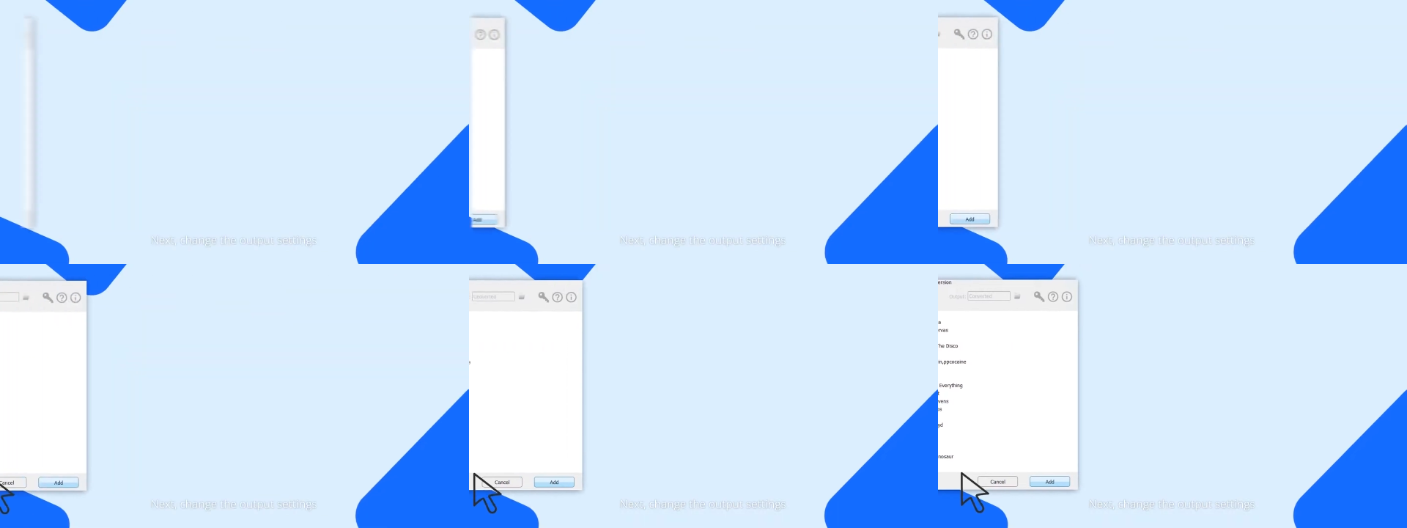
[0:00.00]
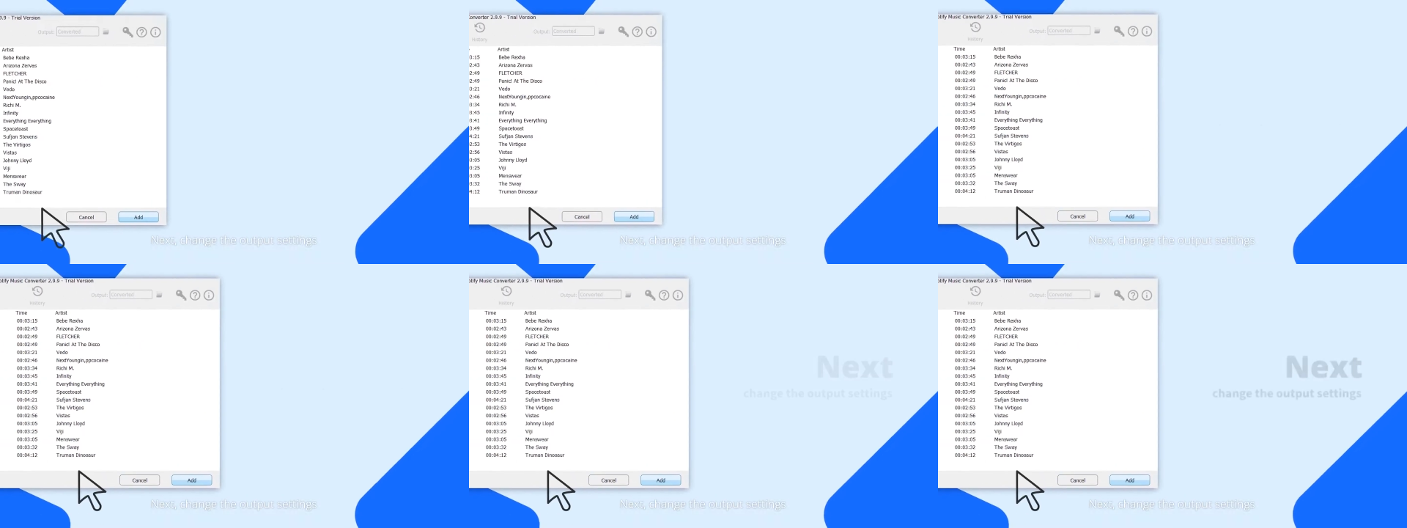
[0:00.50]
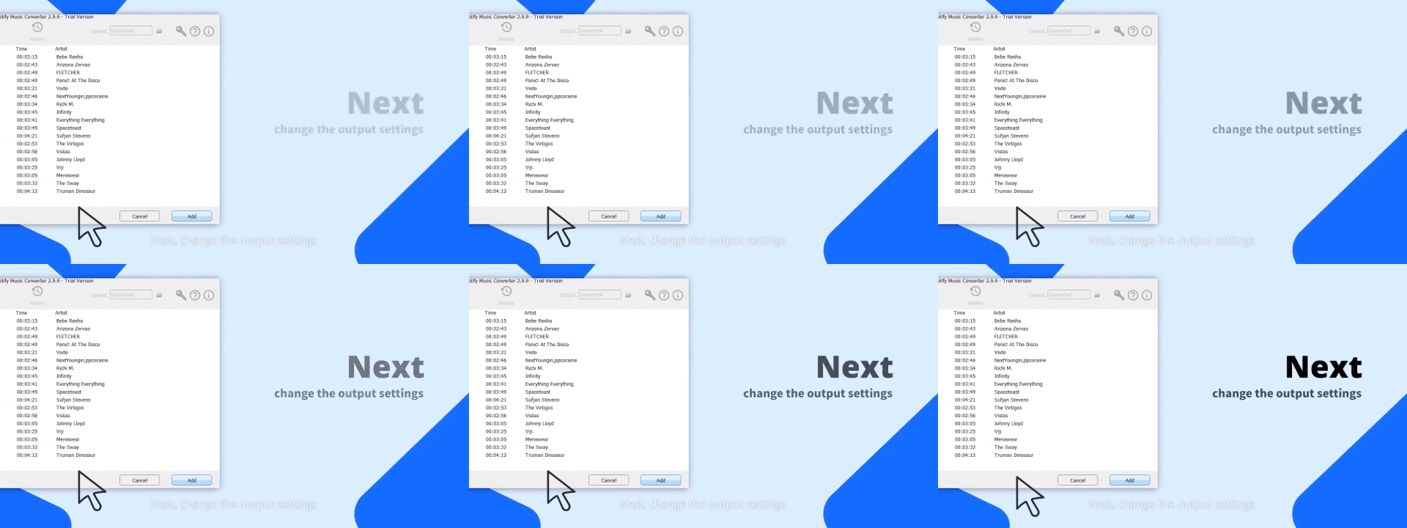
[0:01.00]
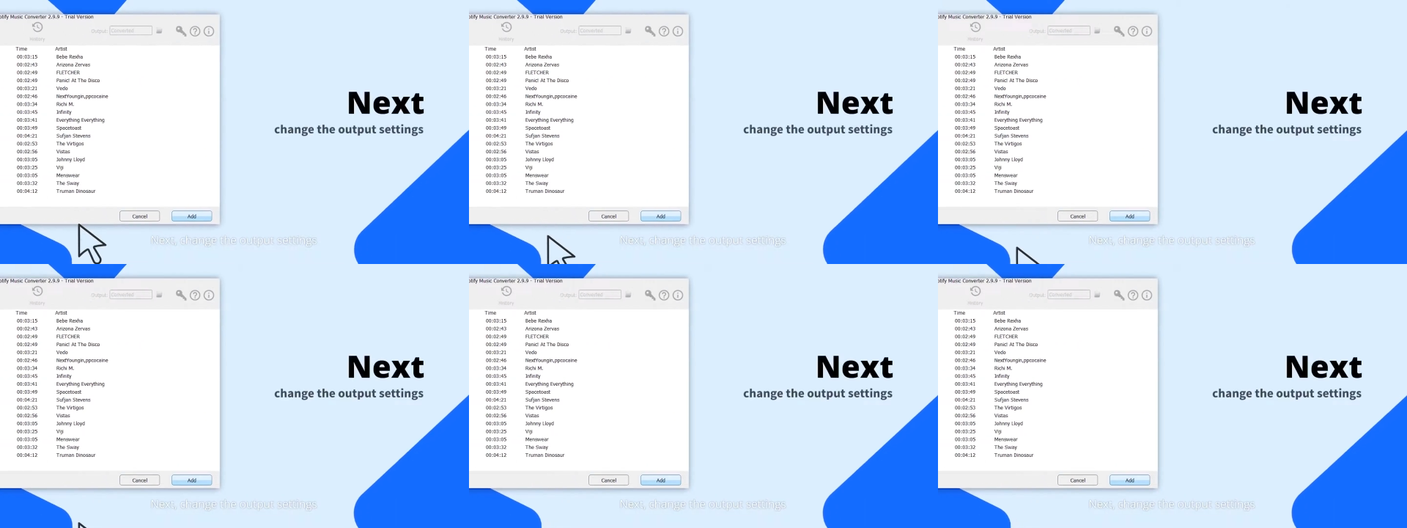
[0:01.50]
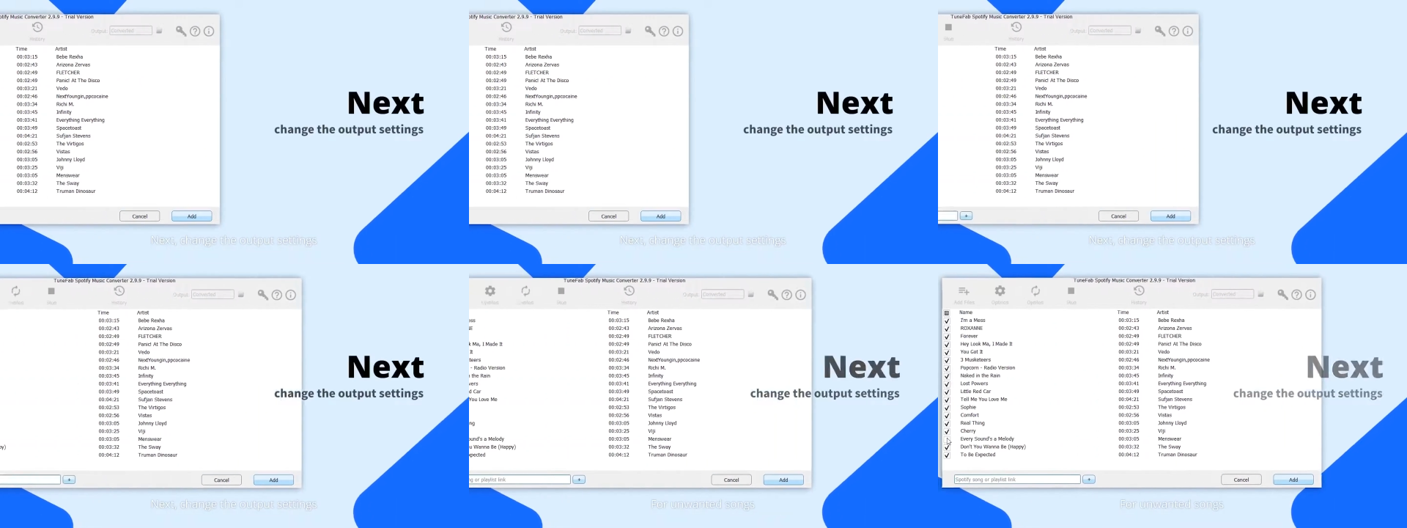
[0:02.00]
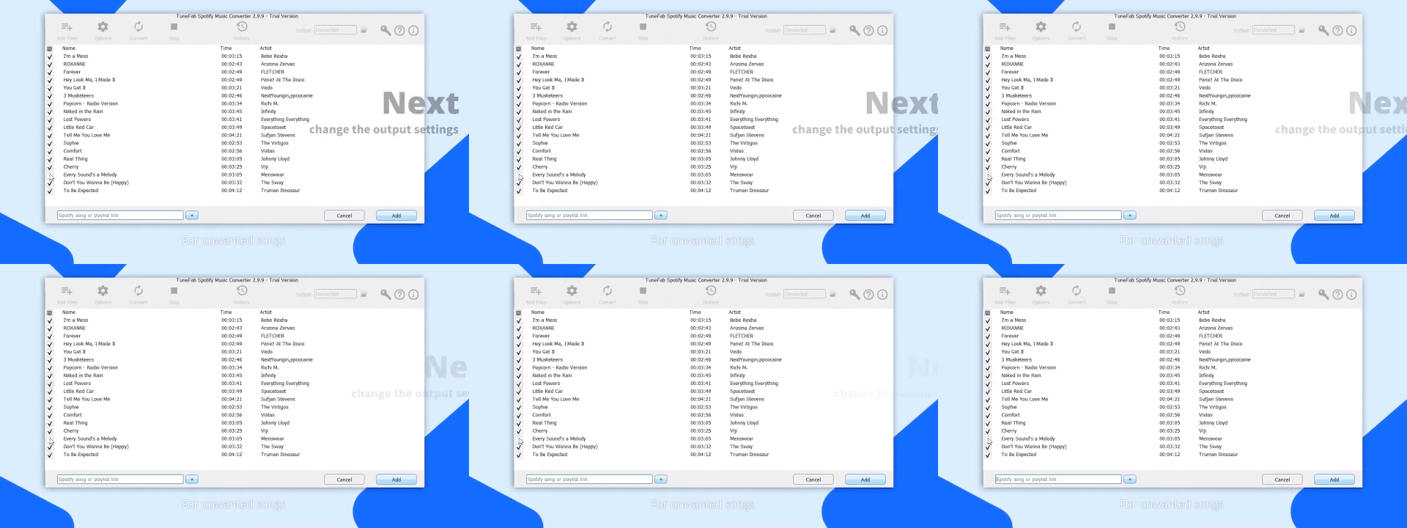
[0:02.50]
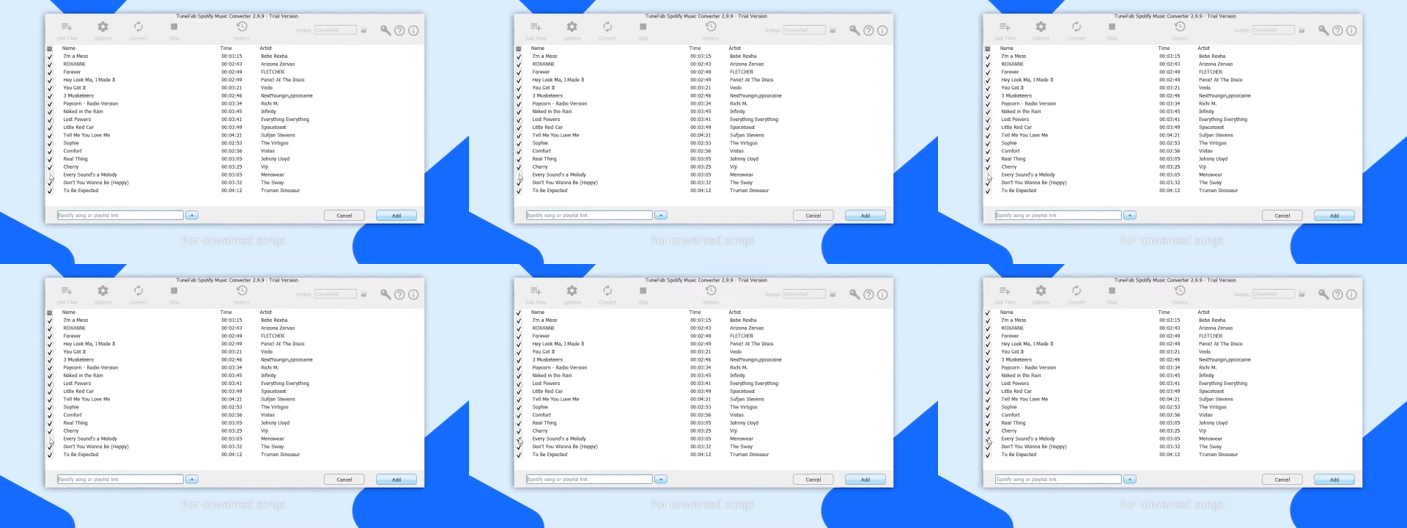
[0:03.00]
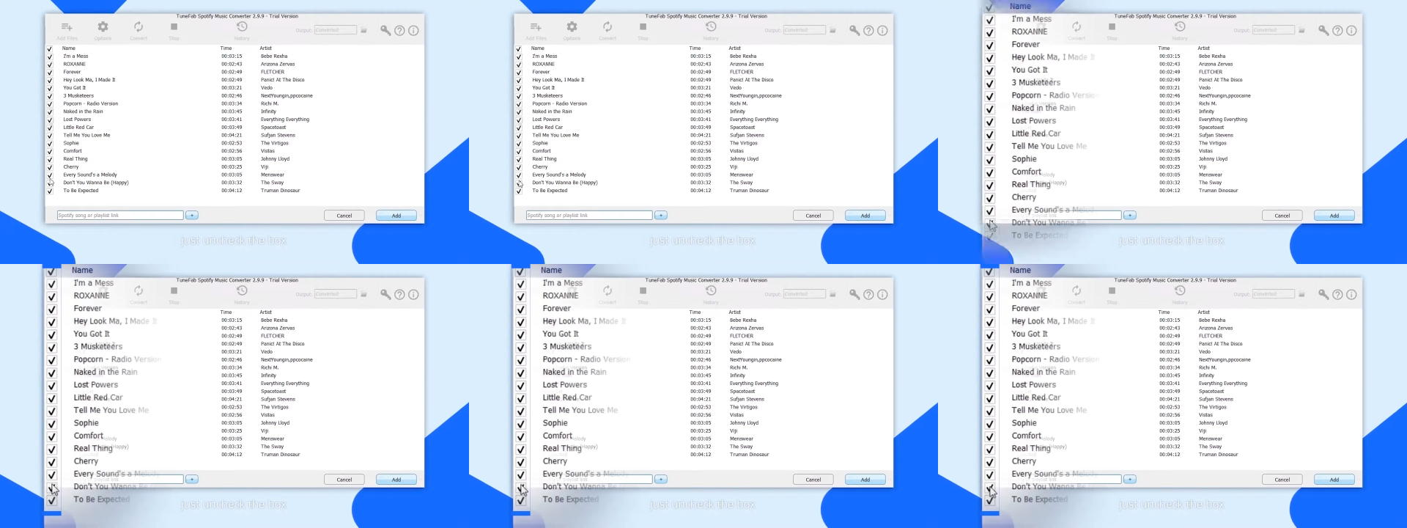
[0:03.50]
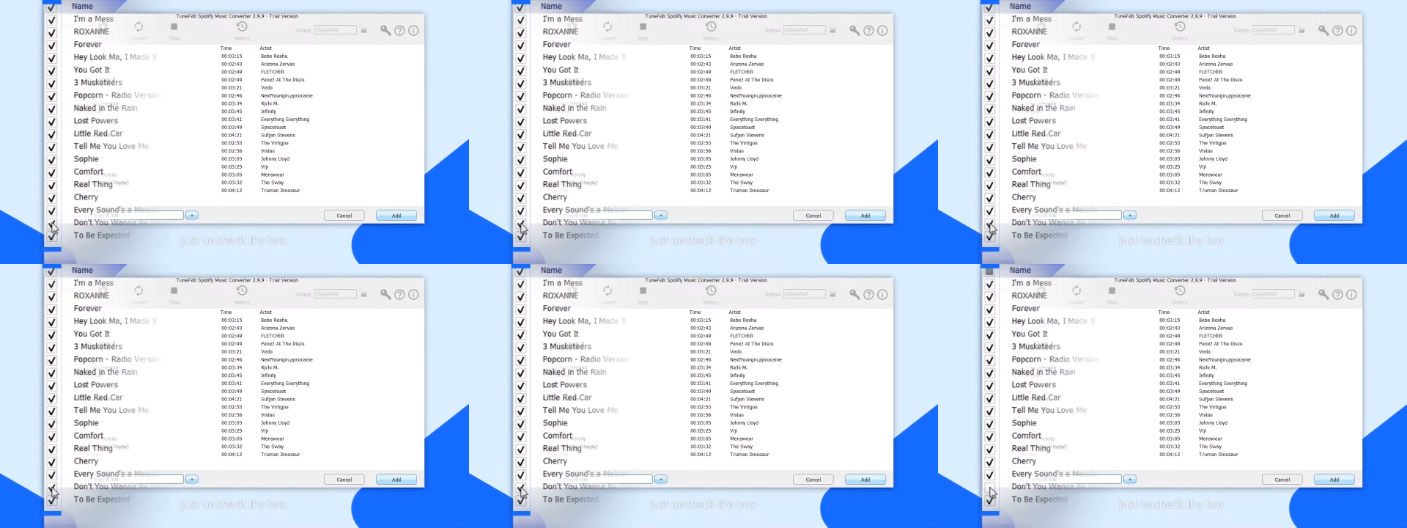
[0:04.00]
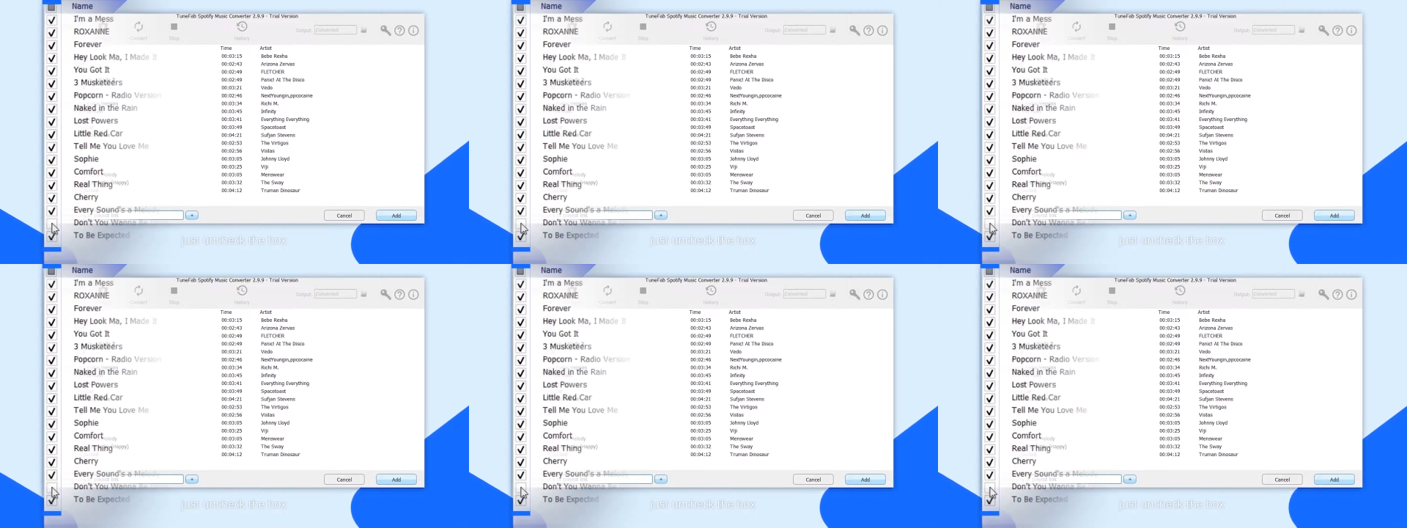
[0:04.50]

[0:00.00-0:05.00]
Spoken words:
[unreadable: no face in view]